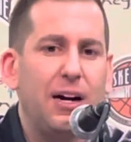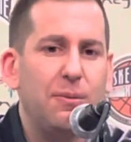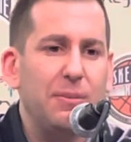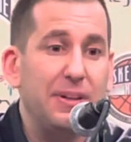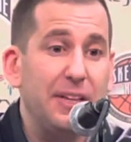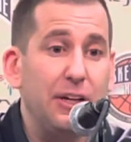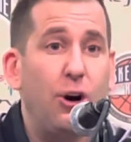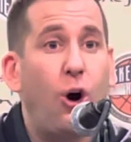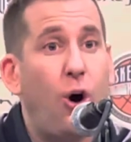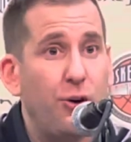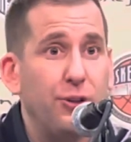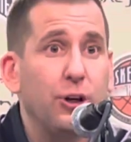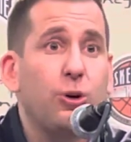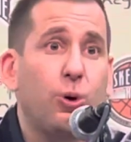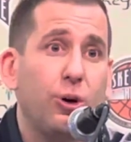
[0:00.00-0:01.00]
And then
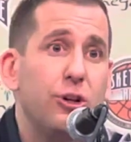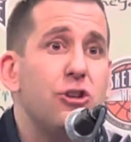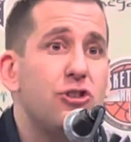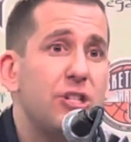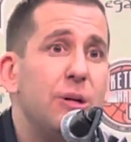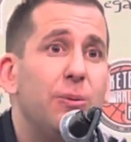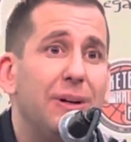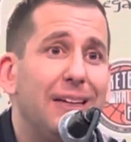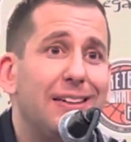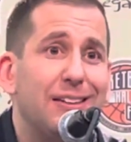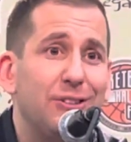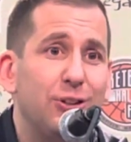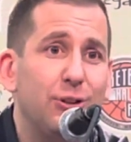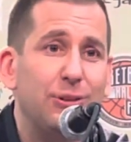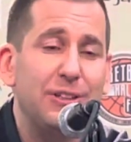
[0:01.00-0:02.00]
on the court, you see what he
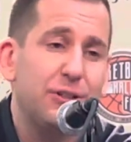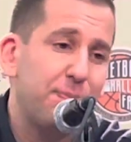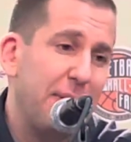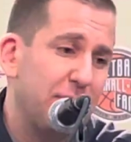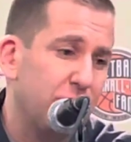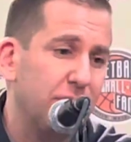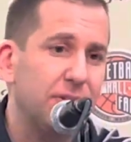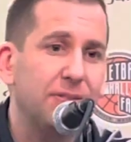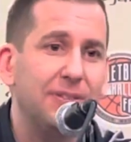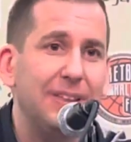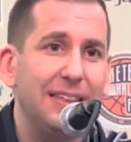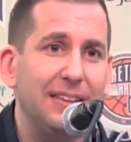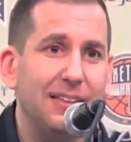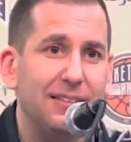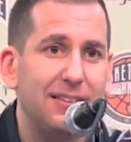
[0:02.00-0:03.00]
can do. He's special.
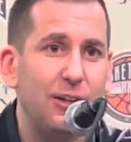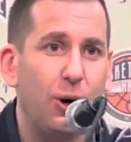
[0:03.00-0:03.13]
He is.